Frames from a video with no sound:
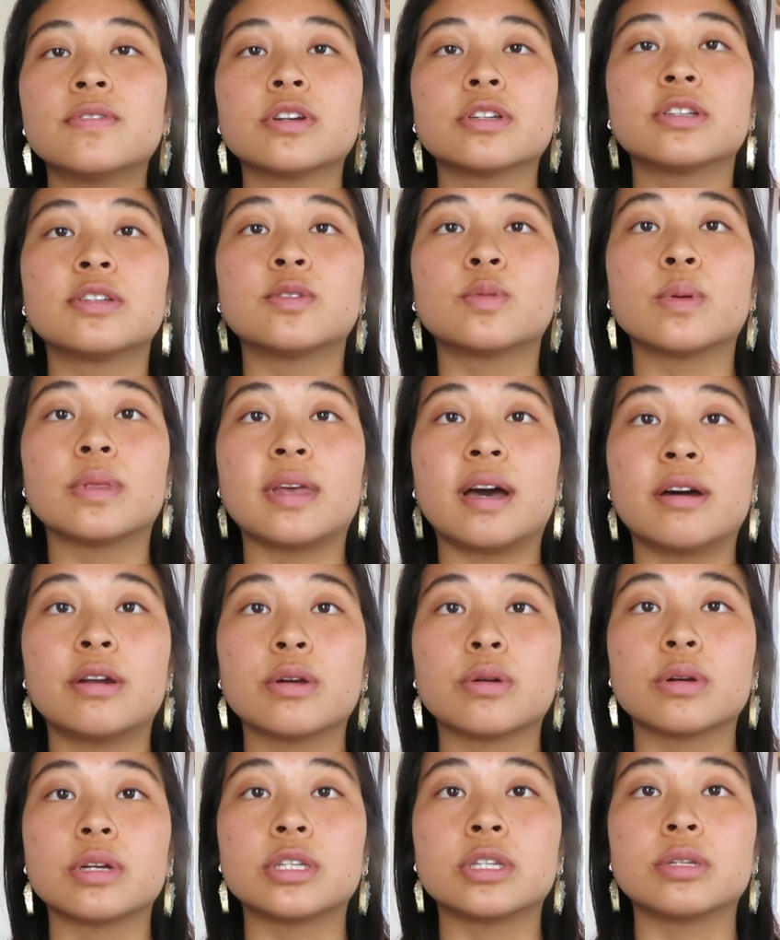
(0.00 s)
versus
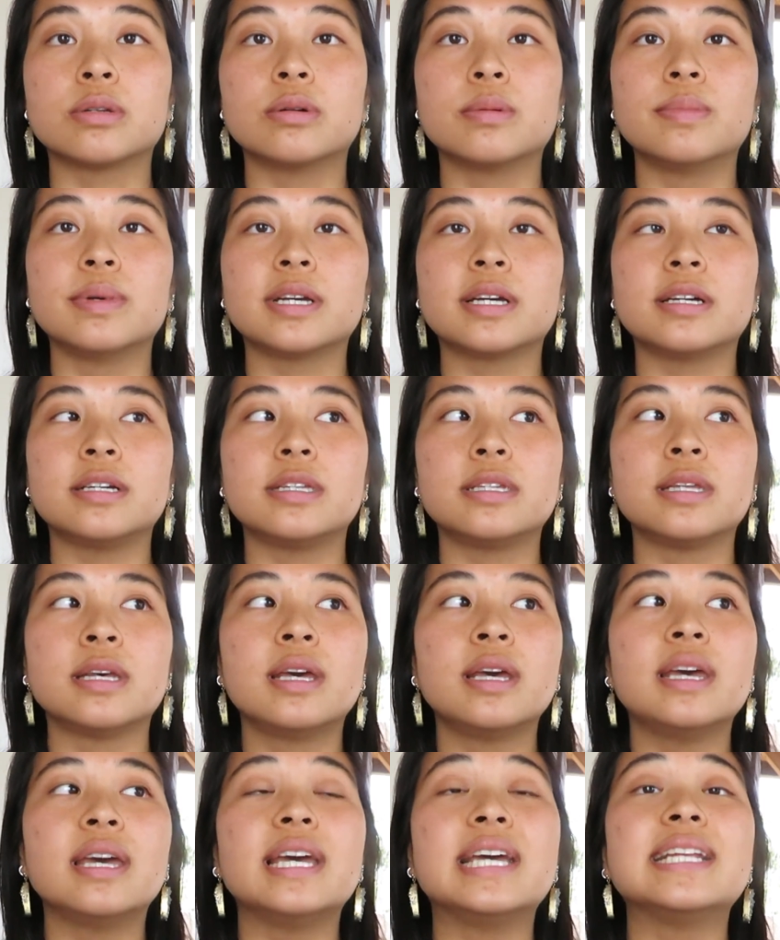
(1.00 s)
without a crystal, because
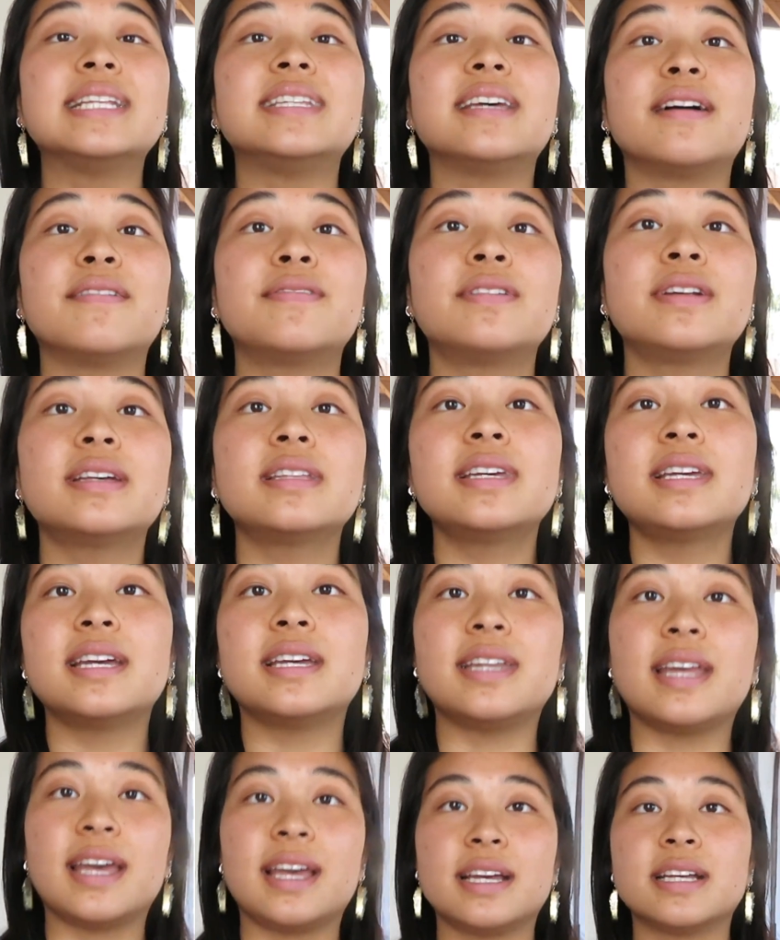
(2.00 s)
it definitely
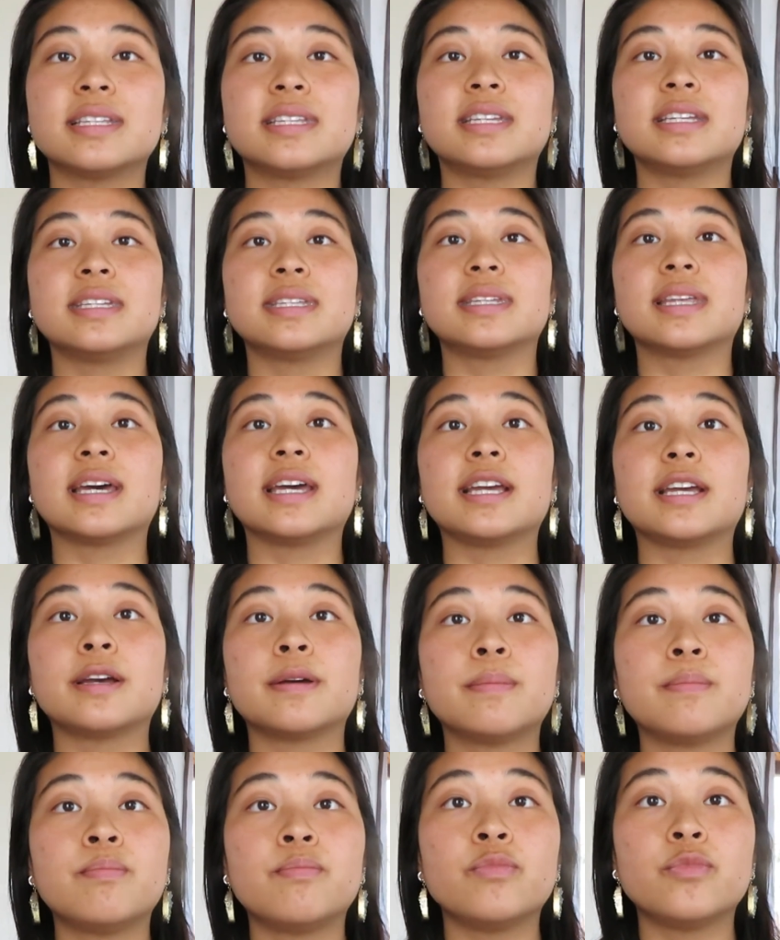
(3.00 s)
enhances like
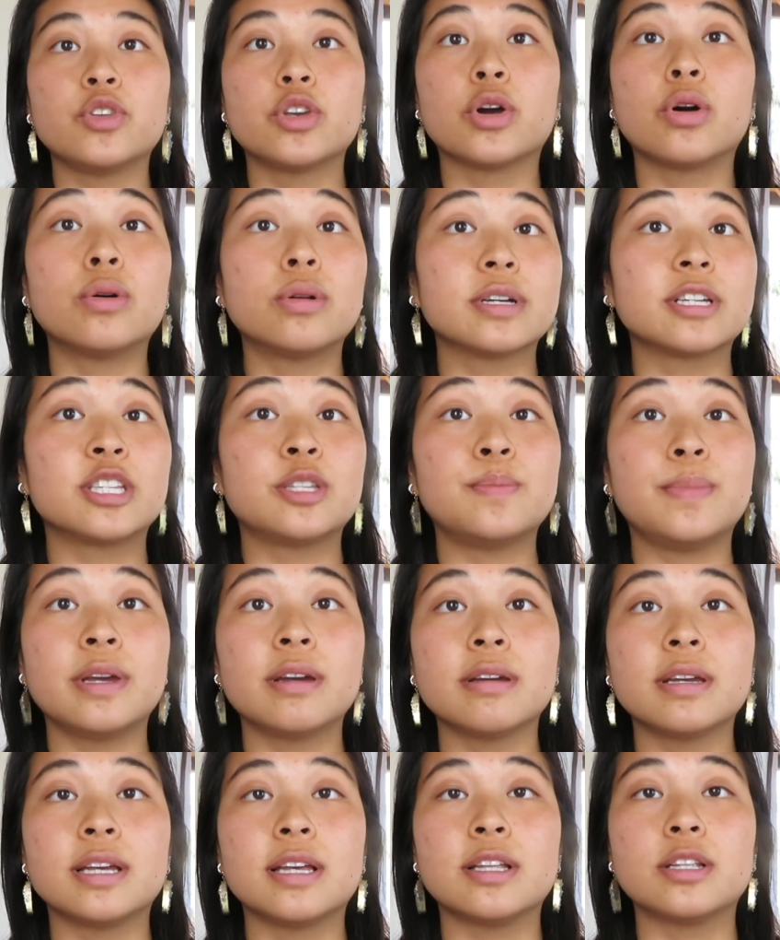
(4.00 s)
your whole
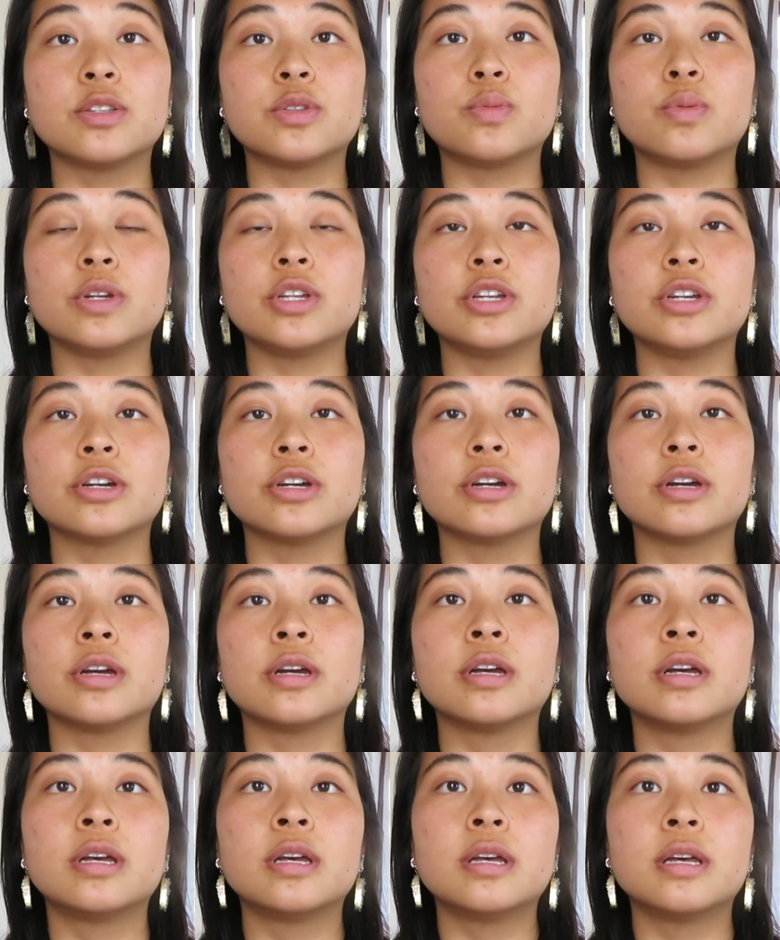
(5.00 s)
experience when
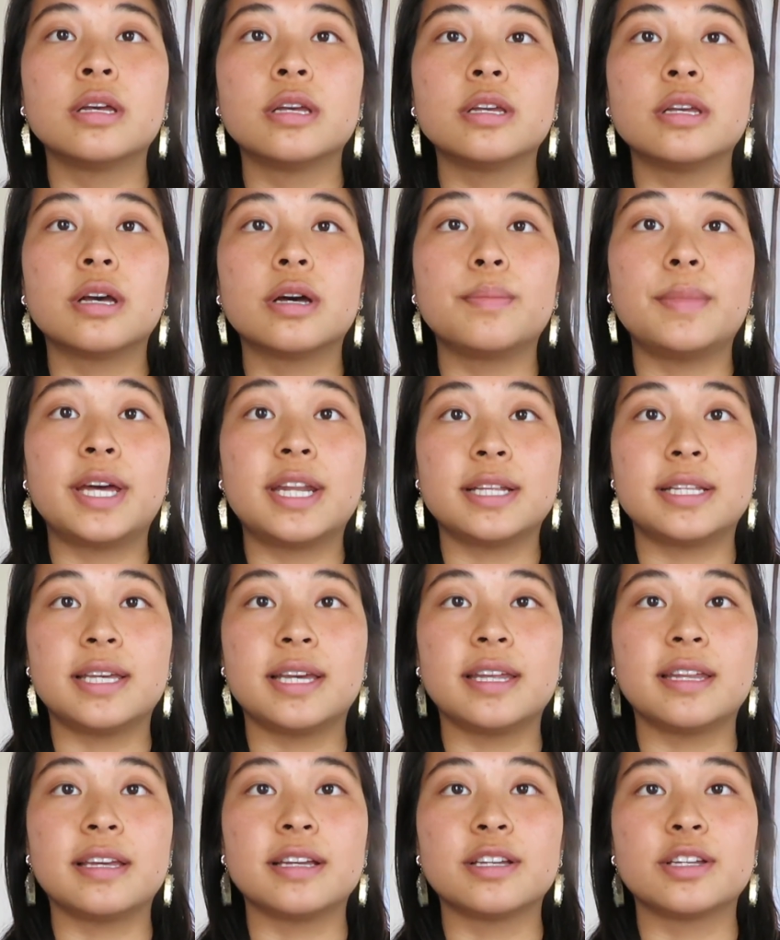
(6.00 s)
you're
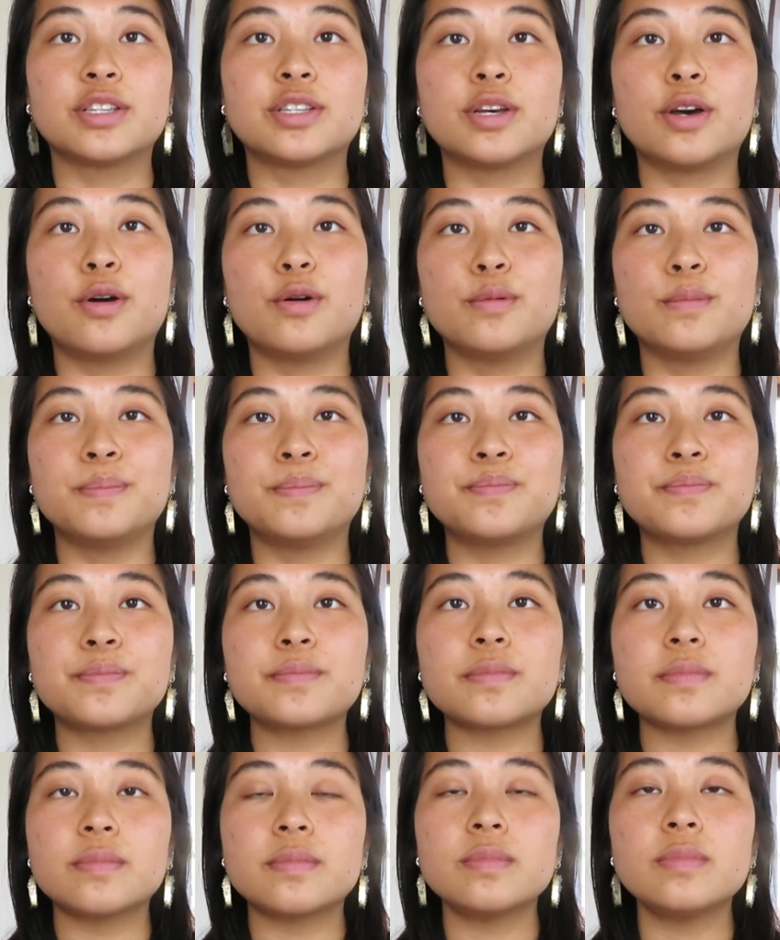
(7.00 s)
meditating. So
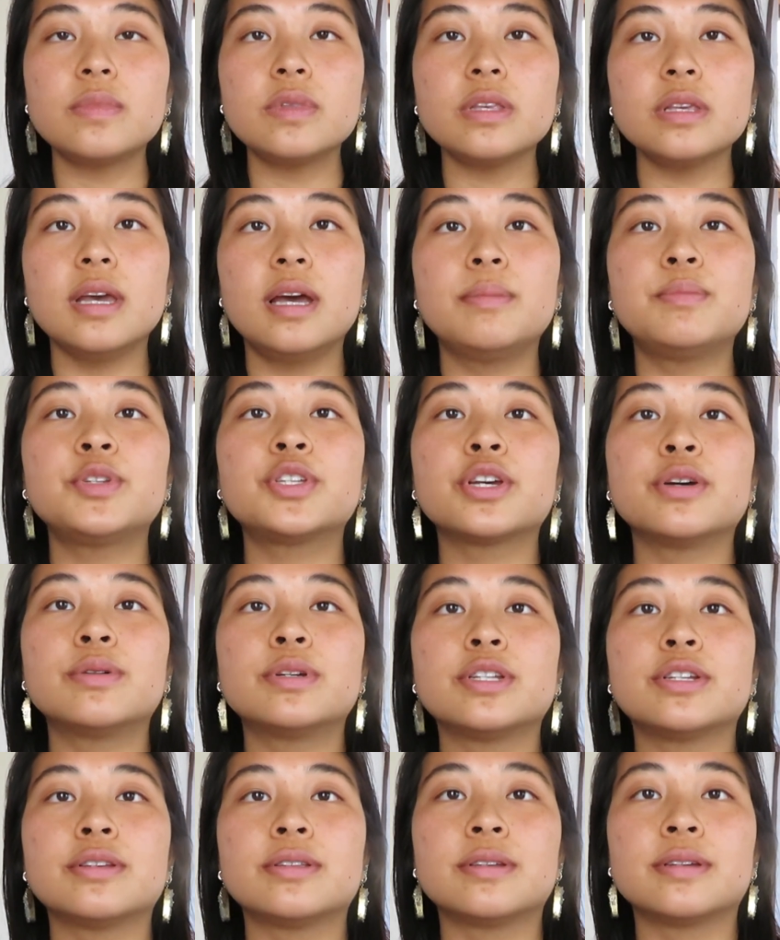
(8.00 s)
I'm just
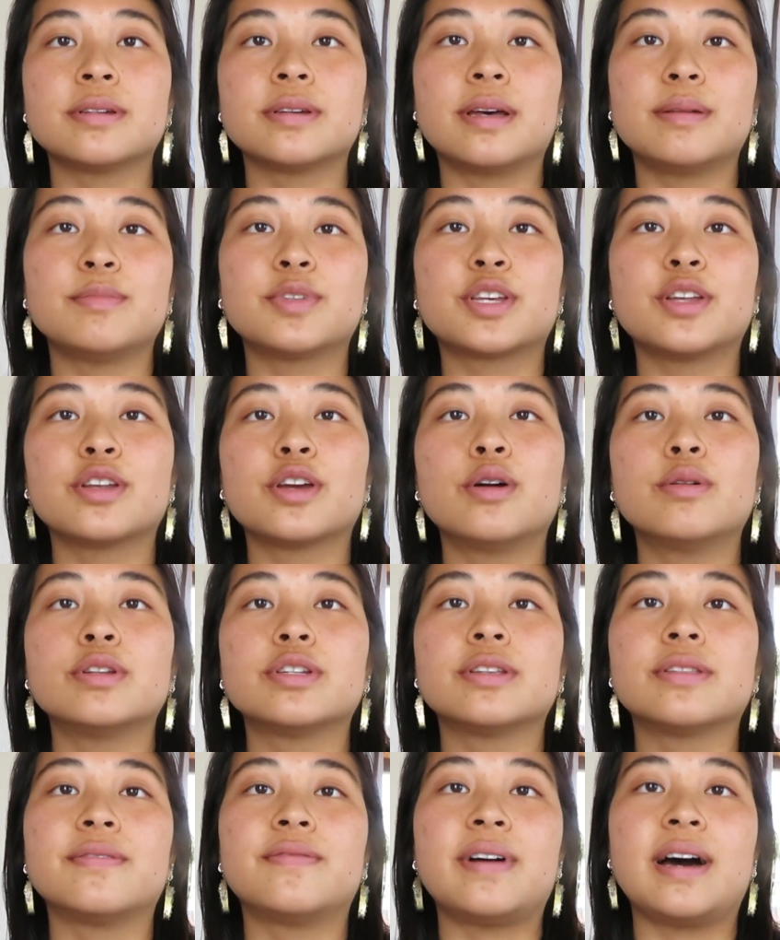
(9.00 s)
going to go
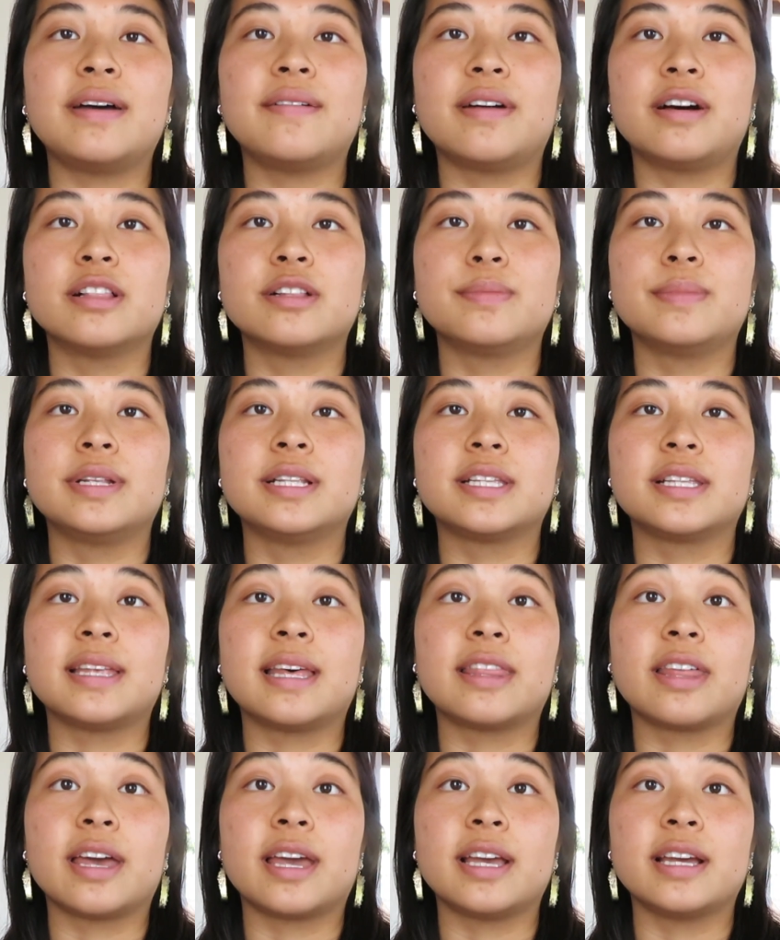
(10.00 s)
into the 5 elements
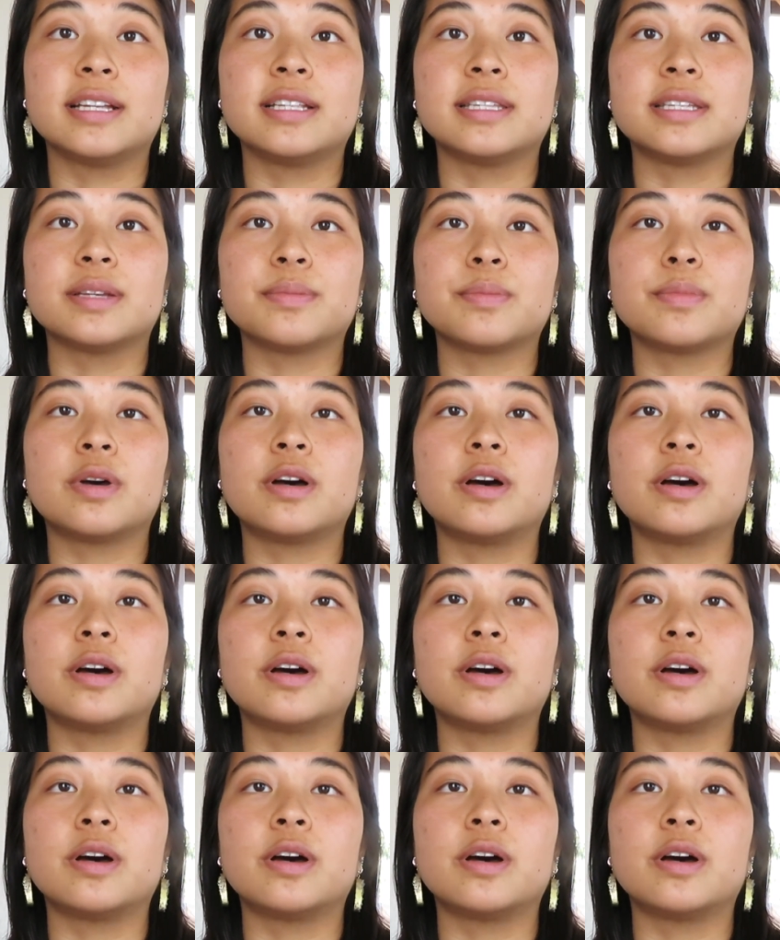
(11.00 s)
that the hands